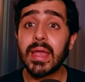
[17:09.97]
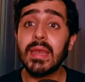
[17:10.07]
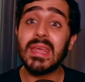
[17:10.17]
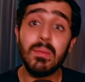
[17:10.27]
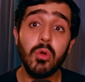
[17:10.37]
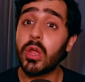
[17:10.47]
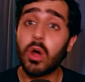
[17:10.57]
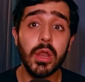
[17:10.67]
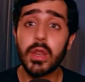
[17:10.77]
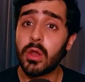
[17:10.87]
I can keep
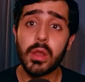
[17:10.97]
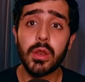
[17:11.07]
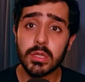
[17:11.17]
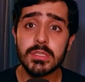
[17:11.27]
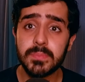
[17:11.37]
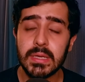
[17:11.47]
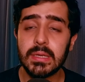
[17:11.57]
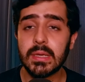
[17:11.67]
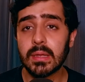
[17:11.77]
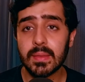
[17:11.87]
going on and on and on
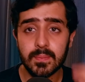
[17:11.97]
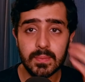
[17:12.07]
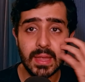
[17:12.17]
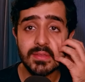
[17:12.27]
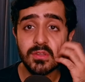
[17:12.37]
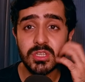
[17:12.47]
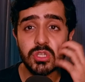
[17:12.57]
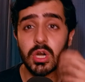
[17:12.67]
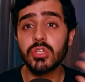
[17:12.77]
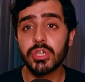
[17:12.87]
speaking, and there's no
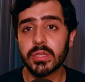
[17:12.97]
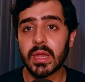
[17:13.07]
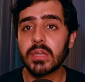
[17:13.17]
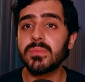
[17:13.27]
structure to that.